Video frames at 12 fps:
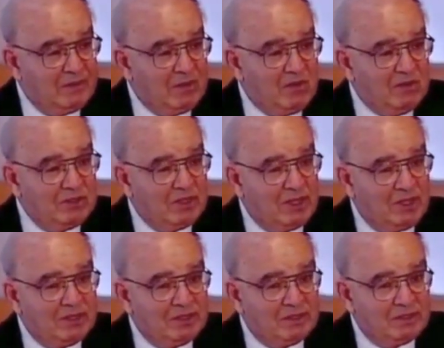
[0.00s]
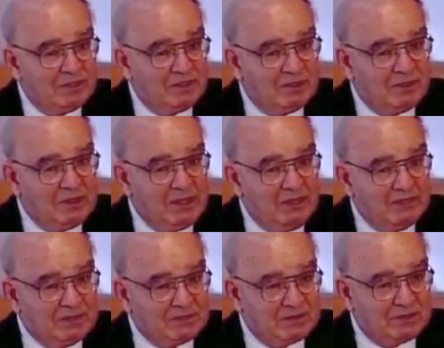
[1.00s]
all the other
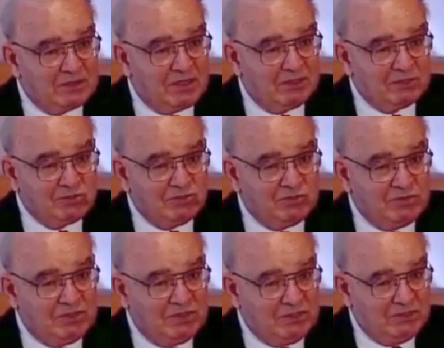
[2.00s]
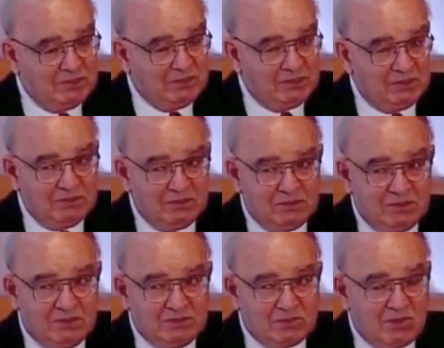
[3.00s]
elements that should be
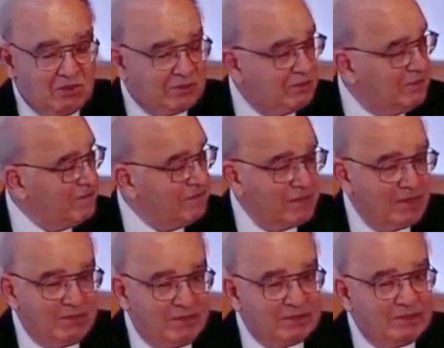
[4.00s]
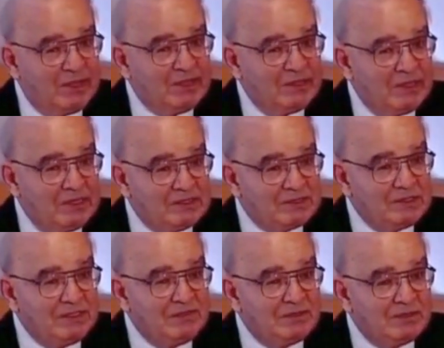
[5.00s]
in salt. But nonetheless,
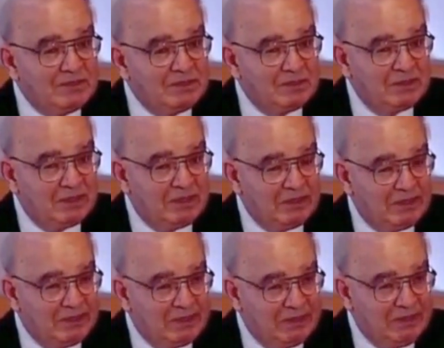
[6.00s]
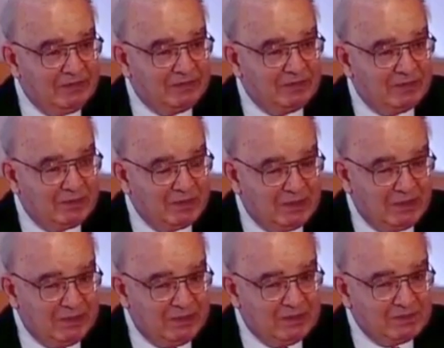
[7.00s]
even
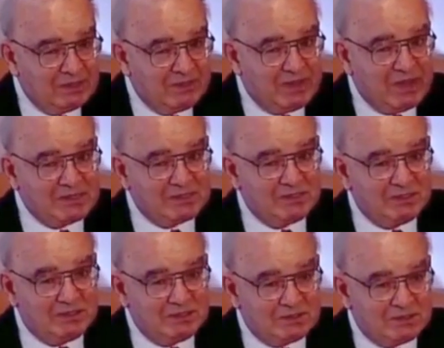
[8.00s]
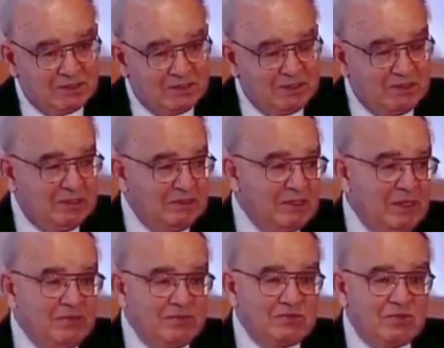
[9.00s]
in this capacity, this
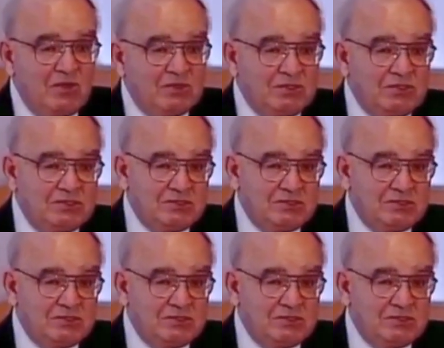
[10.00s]
table salt